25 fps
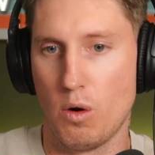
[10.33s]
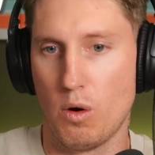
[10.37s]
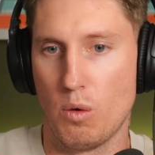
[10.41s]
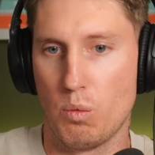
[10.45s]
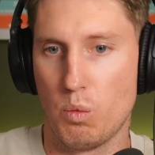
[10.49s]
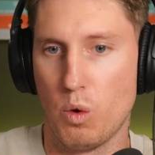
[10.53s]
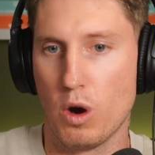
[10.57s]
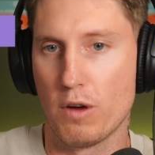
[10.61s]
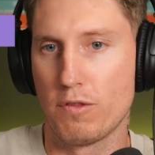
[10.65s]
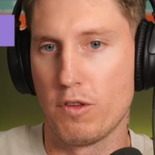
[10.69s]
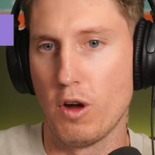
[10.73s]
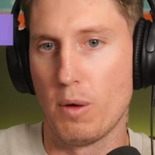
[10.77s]

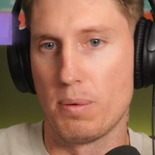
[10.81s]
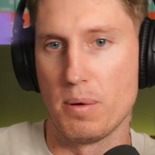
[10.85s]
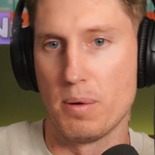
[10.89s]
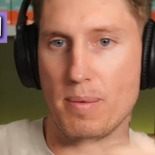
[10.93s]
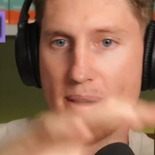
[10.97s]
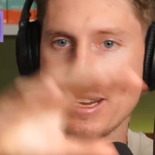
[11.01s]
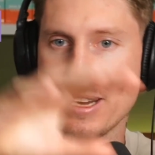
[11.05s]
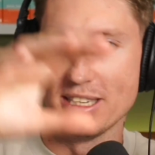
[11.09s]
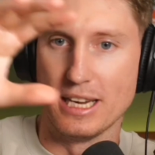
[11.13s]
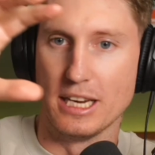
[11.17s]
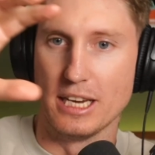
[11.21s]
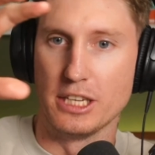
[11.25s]
workflow
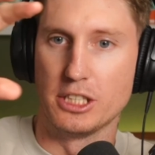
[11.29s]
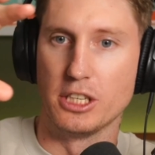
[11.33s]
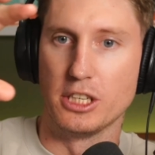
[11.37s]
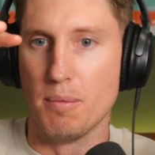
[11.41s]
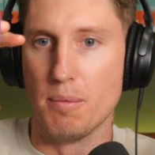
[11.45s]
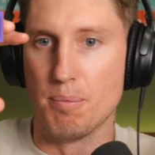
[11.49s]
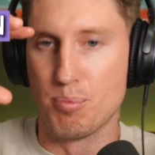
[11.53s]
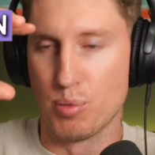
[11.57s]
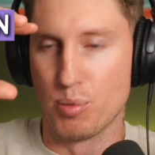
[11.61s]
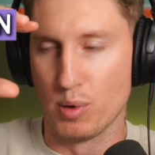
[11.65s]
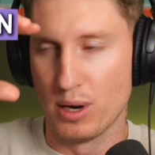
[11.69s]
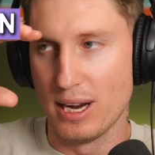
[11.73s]

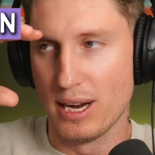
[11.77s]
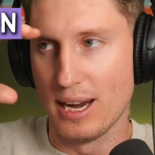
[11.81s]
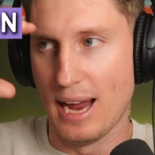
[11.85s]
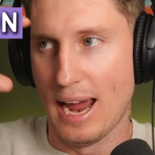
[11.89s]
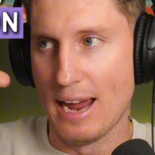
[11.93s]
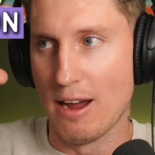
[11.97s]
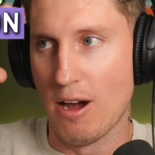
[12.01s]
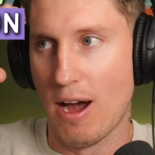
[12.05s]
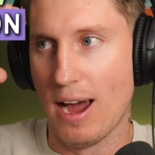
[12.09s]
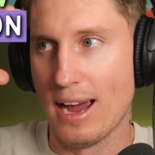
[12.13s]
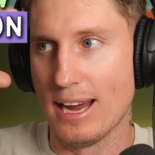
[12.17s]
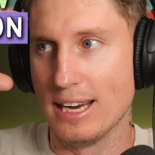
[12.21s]
optimization, bringing
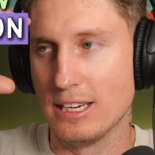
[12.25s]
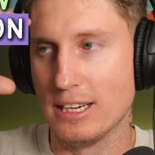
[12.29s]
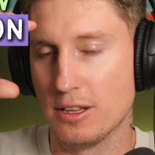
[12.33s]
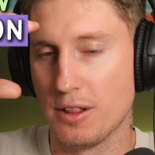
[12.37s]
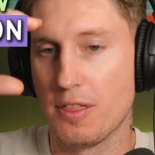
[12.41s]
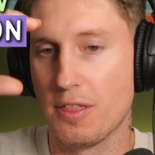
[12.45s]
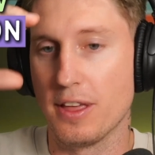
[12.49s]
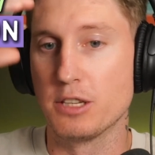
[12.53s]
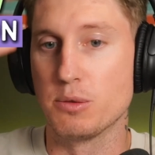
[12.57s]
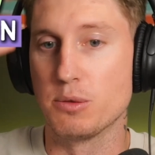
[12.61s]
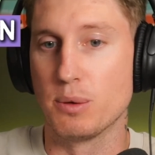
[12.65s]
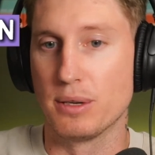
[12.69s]
AI into the
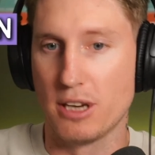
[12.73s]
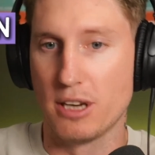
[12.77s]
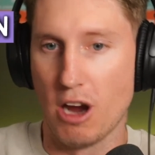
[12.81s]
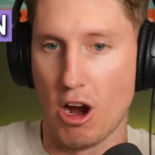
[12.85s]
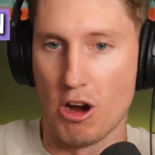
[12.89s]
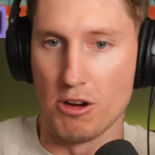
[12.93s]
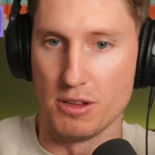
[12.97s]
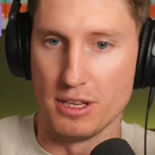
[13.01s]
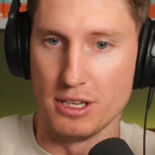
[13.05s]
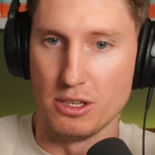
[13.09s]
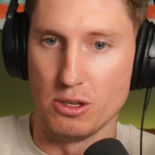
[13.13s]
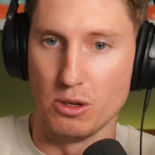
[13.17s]
things we
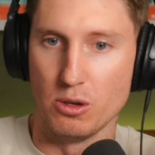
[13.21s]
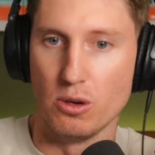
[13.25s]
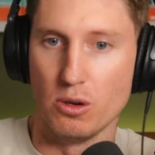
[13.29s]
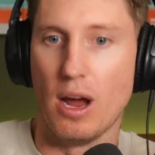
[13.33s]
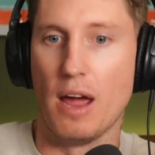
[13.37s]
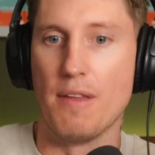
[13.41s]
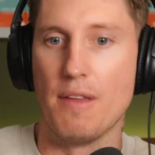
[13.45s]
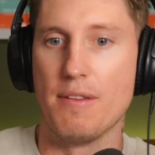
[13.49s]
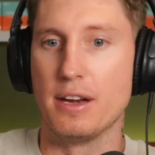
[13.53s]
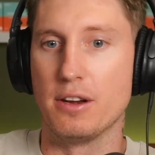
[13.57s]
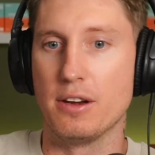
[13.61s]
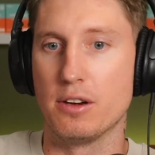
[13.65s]
currently do,
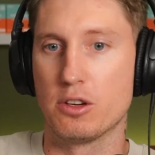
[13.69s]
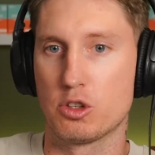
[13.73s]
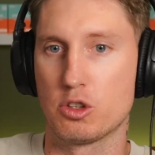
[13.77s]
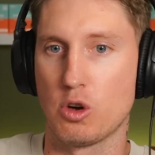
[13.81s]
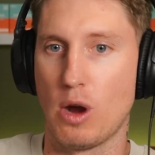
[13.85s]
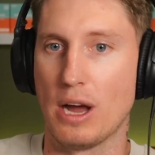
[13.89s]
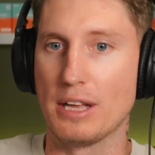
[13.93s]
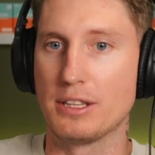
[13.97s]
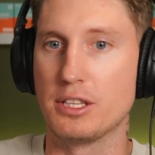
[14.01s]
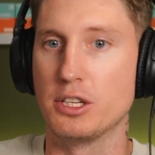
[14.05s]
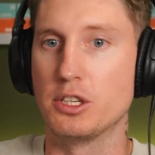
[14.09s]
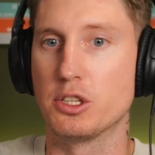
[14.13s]
and then
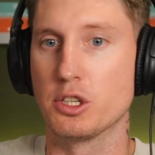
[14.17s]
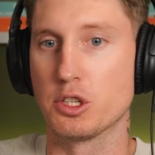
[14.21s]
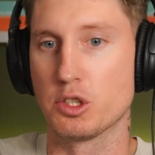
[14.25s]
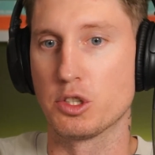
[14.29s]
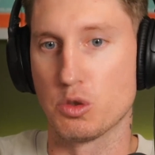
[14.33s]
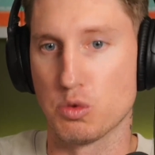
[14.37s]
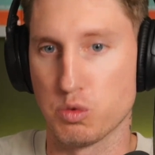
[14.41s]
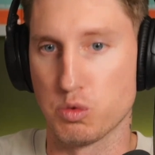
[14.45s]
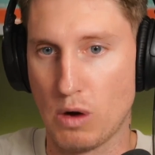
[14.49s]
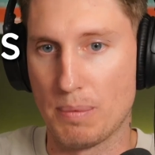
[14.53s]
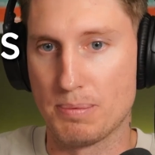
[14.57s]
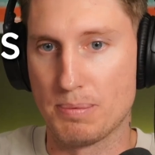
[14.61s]
trying to
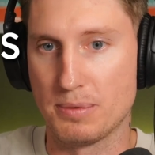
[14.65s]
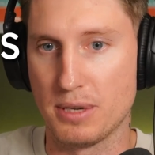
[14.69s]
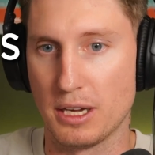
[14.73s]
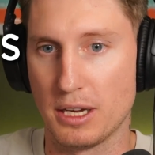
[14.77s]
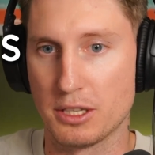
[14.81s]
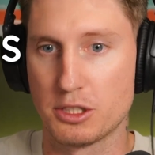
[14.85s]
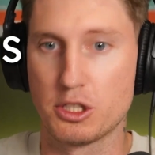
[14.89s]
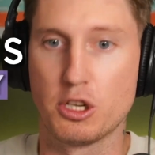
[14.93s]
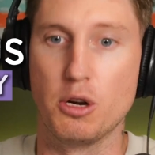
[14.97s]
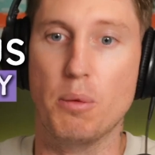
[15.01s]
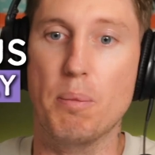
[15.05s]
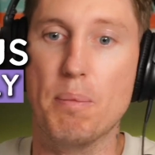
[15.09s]
disrupt us
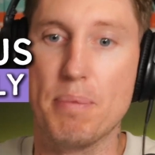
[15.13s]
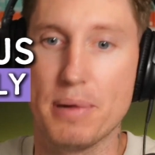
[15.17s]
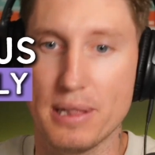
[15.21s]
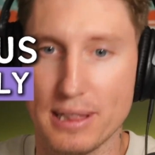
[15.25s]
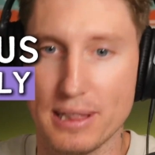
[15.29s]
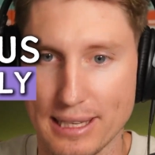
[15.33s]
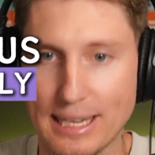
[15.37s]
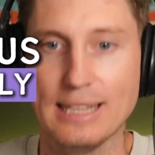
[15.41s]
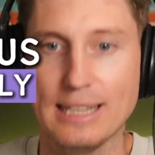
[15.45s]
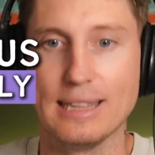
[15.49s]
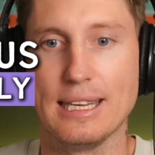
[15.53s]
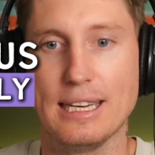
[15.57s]

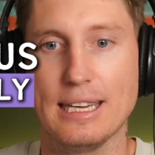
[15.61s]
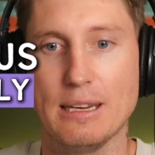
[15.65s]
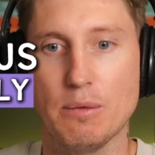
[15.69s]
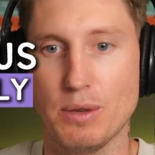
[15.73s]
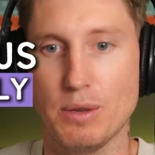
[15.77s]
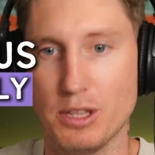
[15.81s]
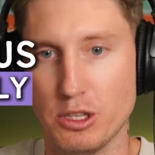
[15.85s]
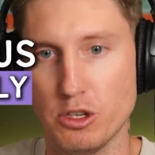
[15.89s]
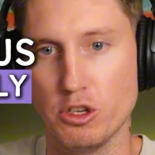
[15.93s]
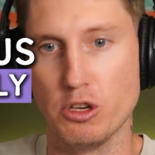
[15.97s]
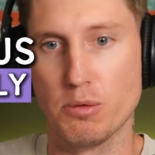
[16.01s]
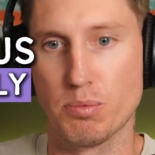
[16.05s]
completely
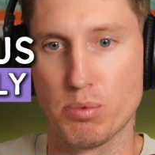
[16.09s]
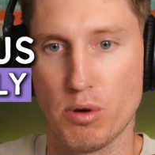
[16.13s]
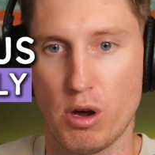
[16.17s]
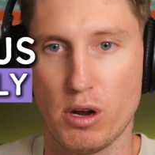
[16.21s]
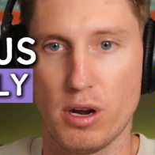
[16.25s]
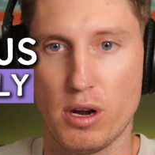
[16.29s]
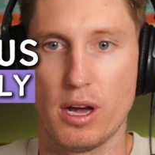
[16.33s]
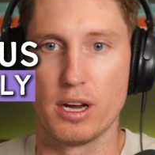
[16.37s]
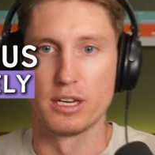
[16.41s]
with new products.